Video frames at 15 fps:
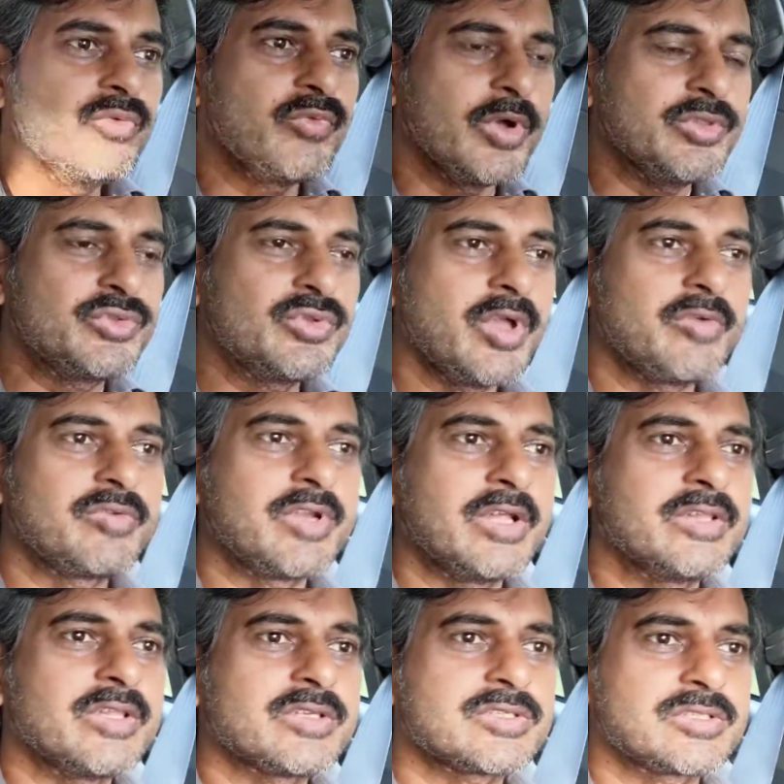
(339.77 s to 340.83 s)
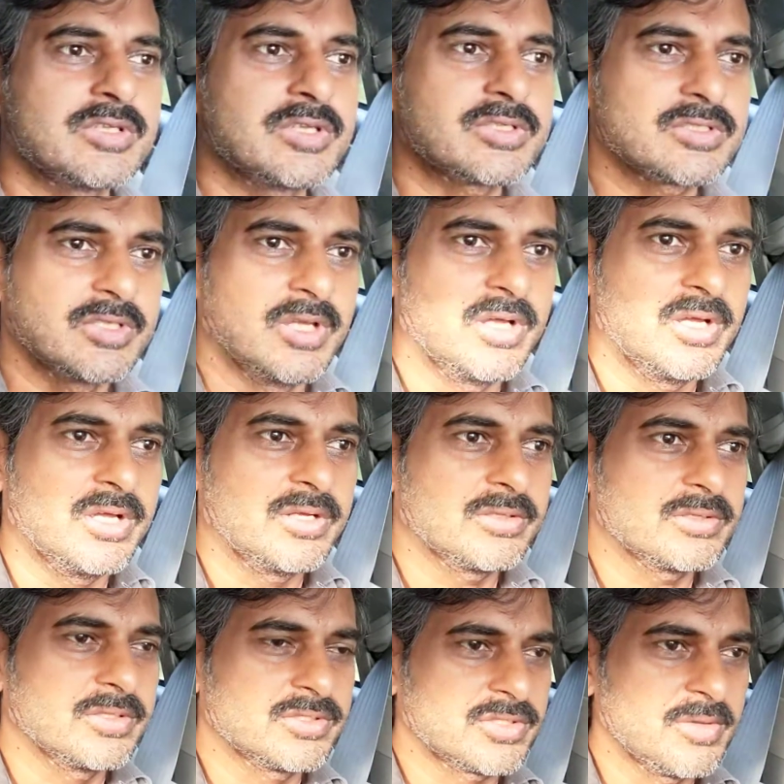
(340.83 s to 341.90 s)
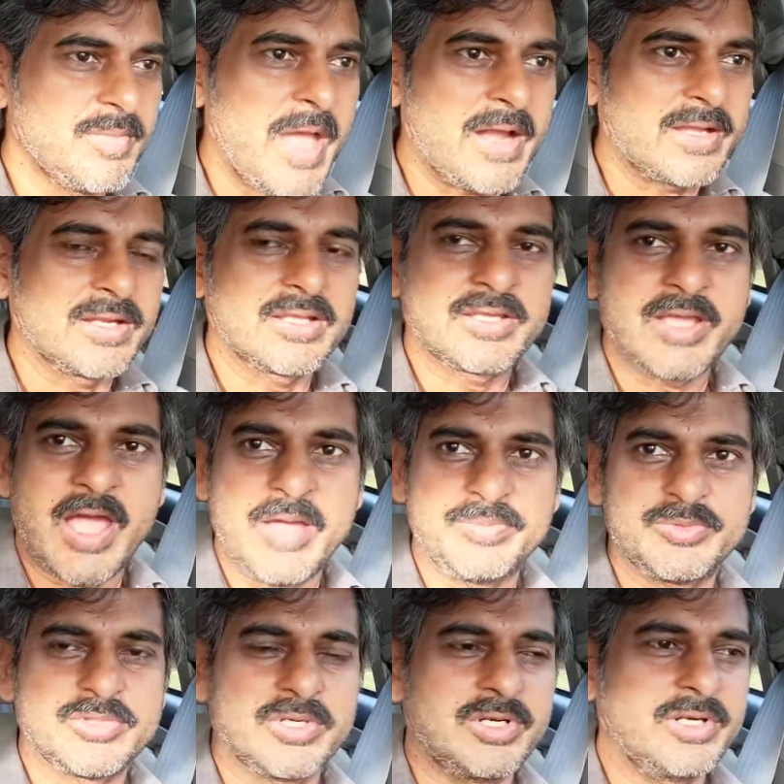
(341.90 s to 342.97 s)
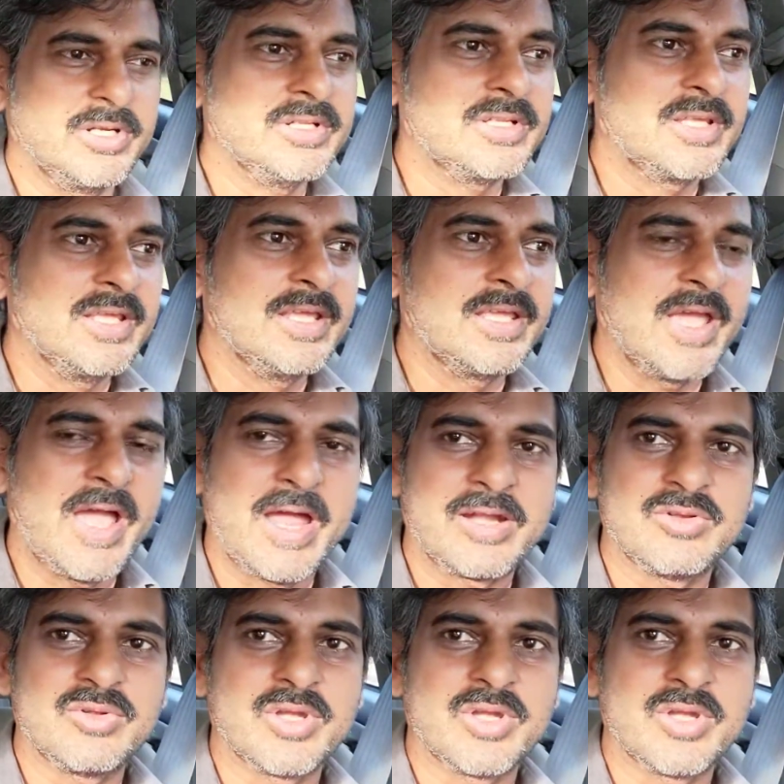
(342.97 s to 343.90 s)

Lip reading: once you have done the schematic capture in KiCad,